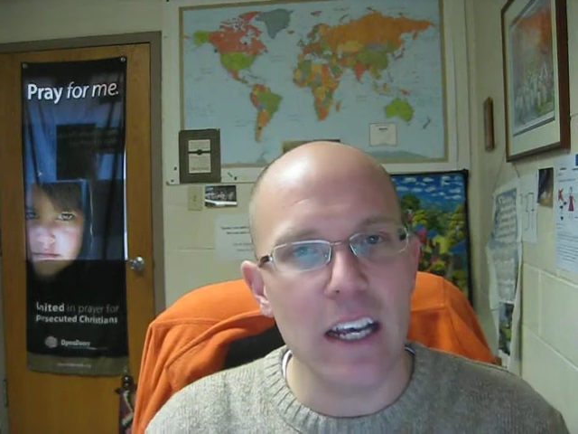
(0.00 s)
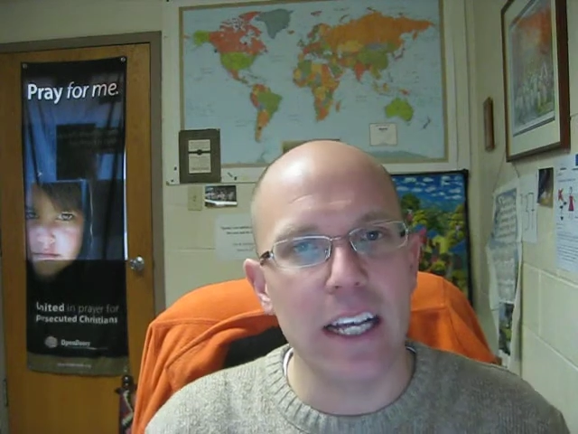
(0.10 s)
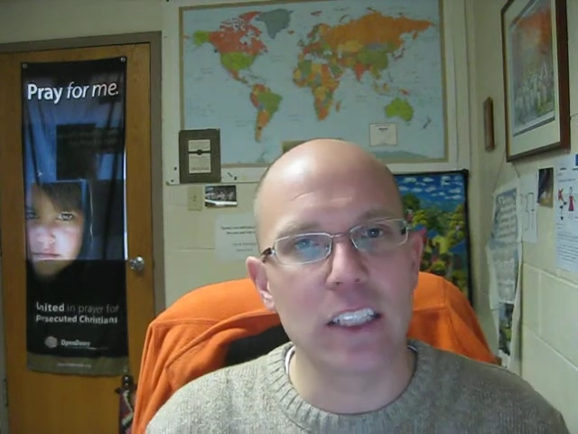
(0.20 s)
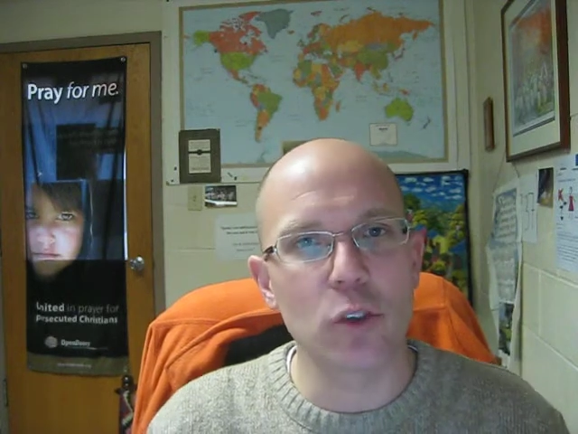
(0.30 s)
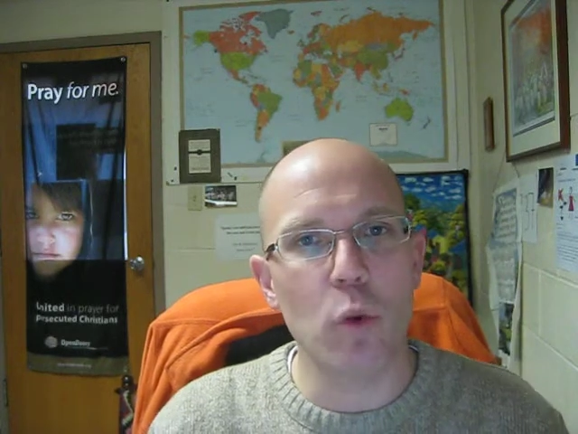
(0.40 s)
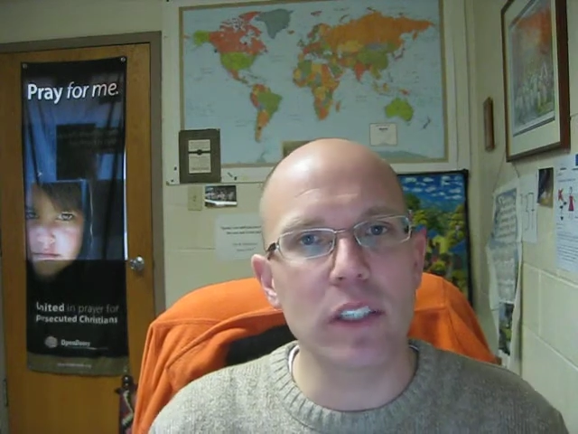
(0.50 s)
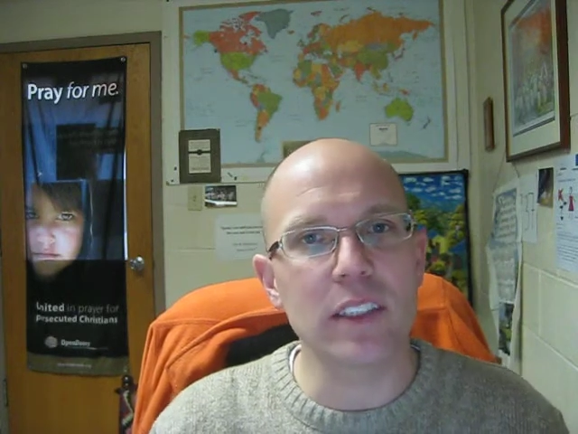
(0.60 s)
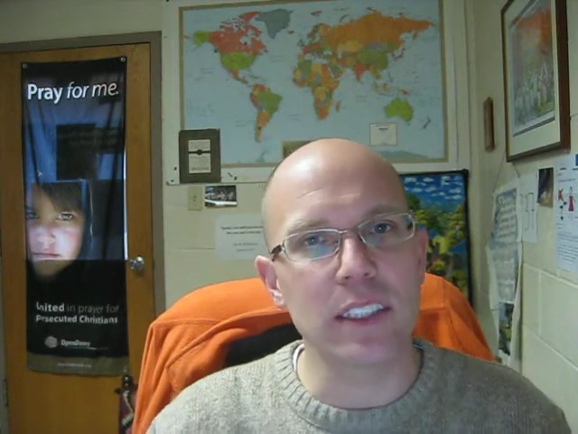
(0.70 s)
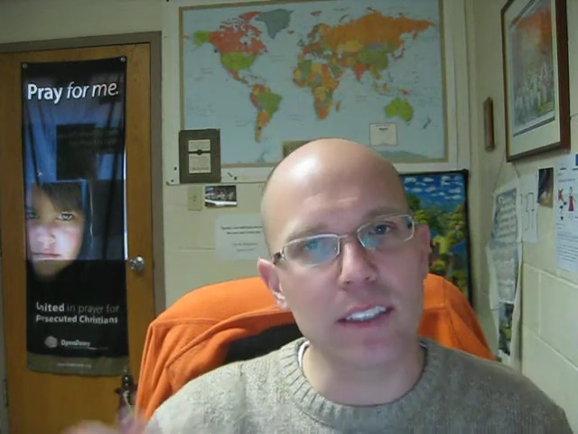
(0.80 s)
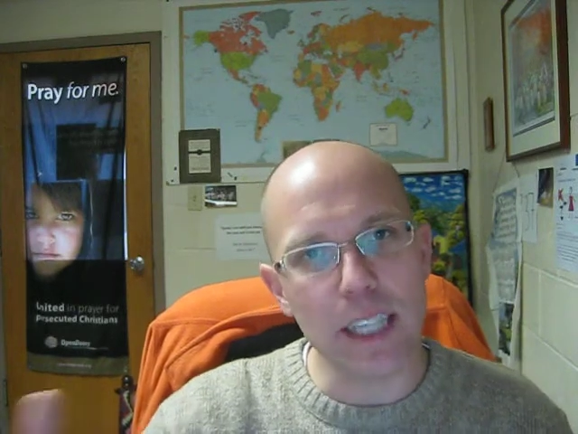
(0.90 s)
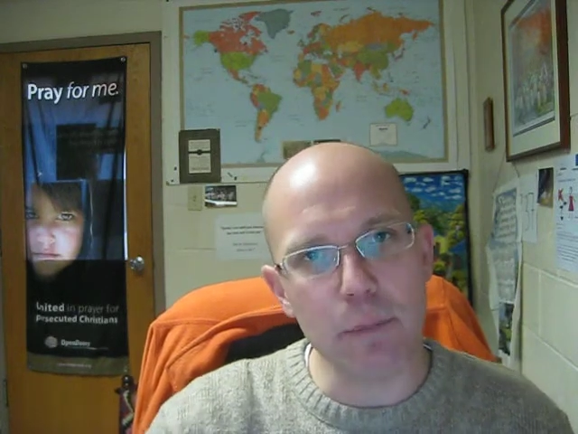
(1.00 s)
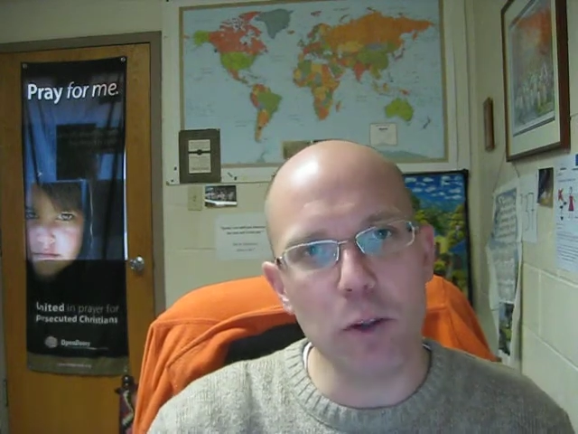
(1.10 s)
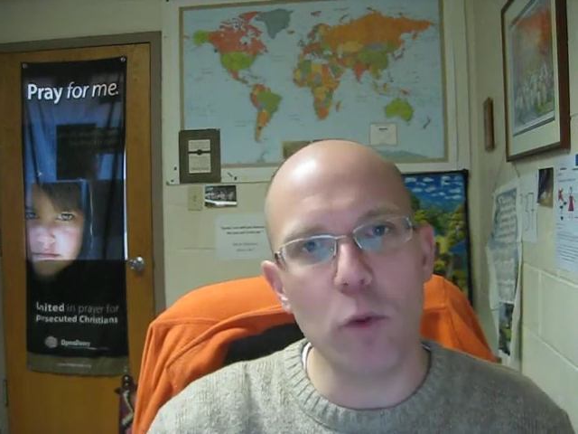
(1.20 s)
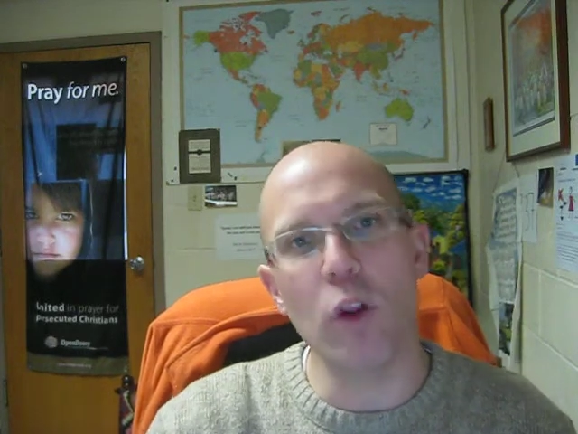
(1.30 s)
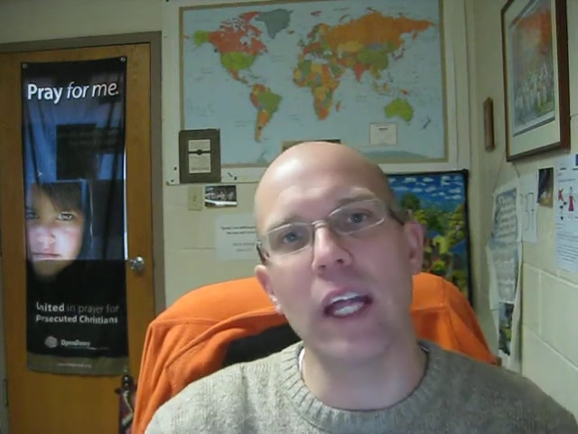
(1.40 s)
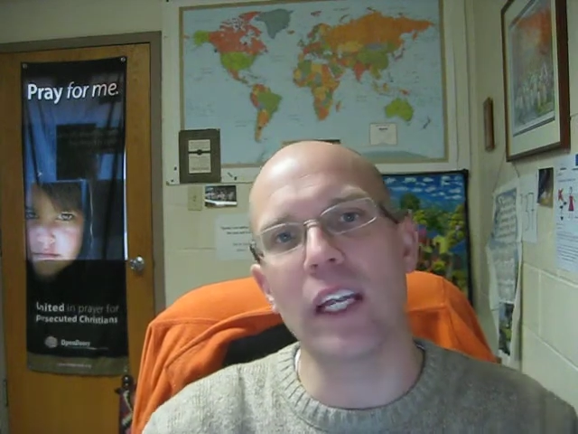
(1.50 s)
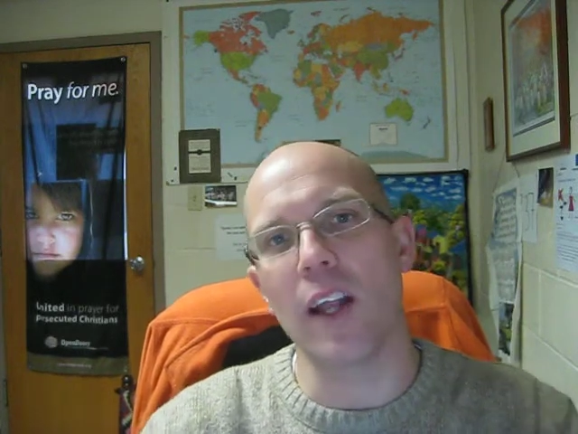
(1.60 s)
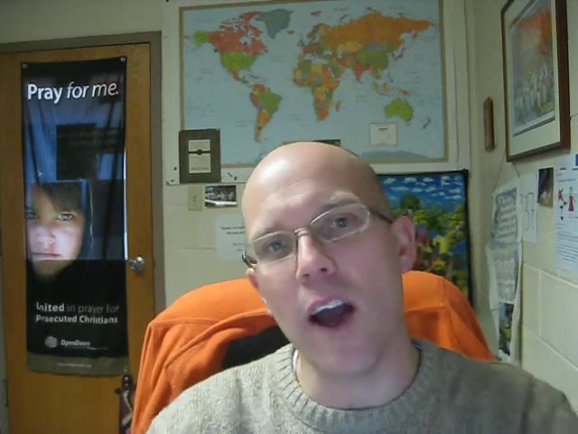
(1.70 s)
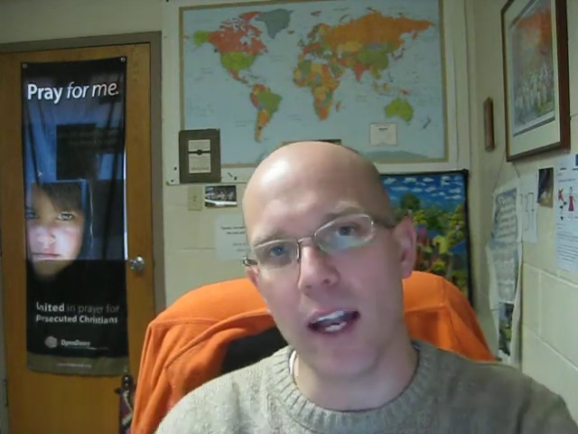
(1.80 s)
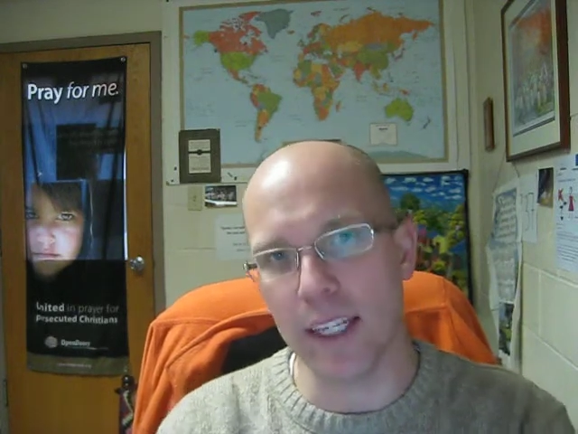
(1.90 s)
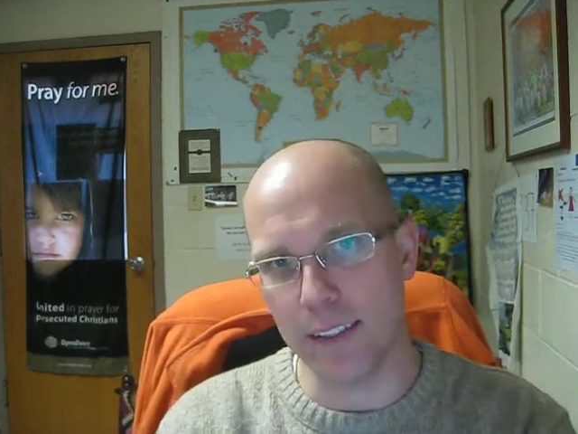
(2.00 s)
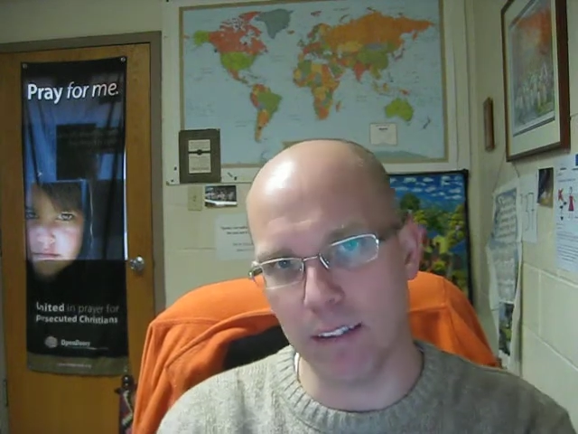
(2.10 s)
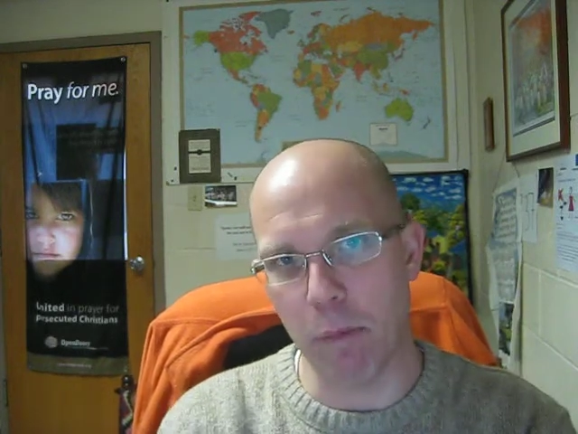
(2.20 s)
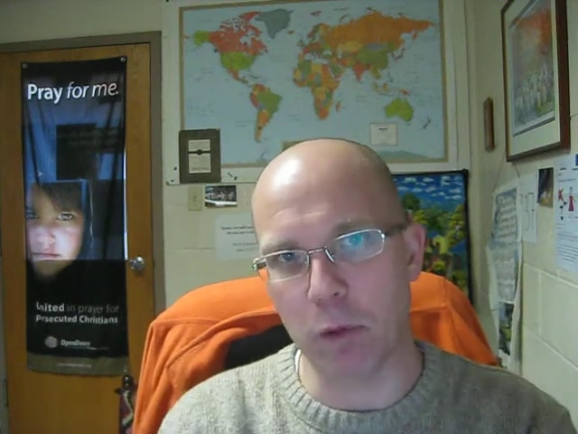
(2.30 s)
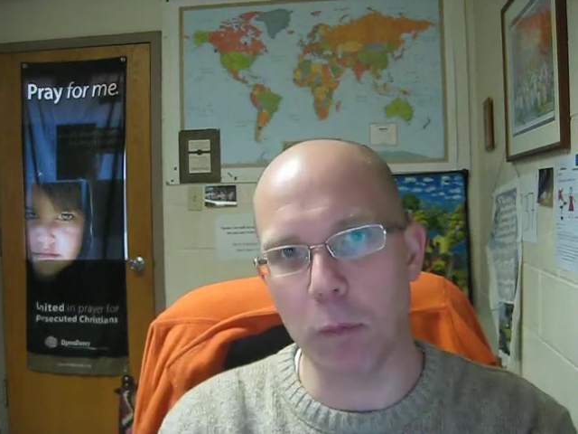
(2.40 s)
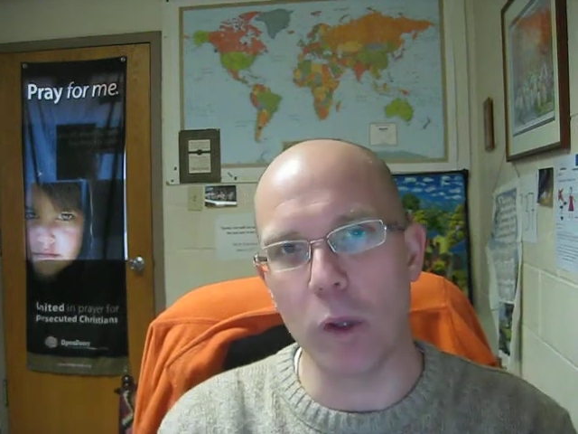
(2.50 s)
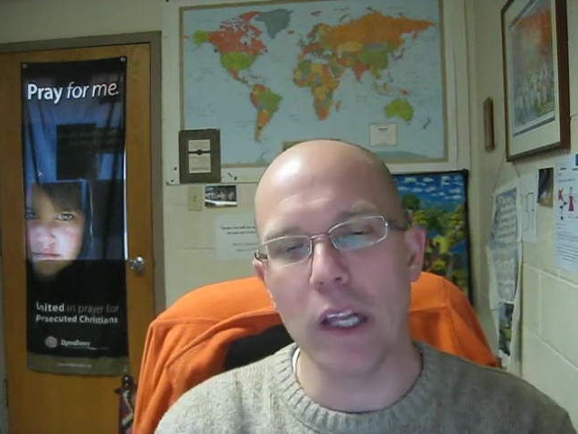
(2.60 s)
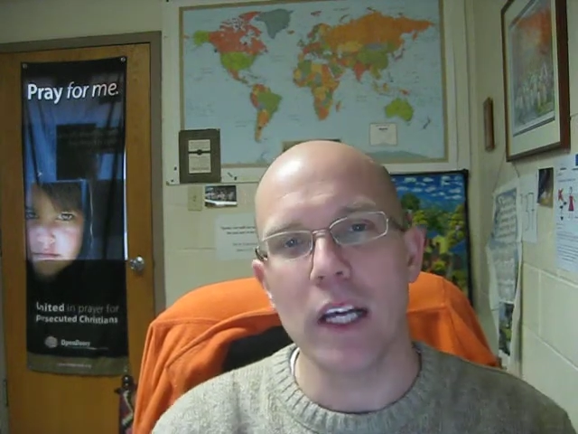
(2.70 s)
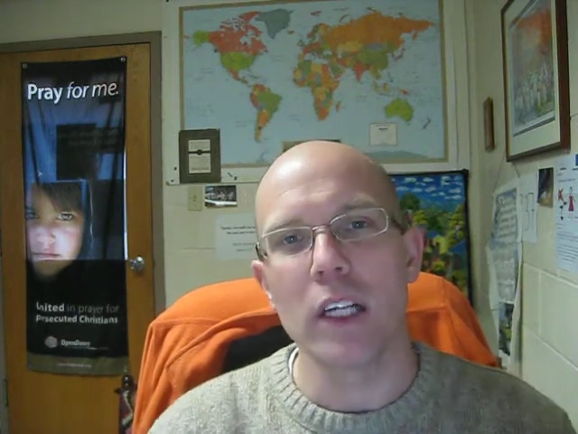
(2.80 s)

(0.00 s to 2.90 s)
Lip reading: It's what's acceptable and not acceptable.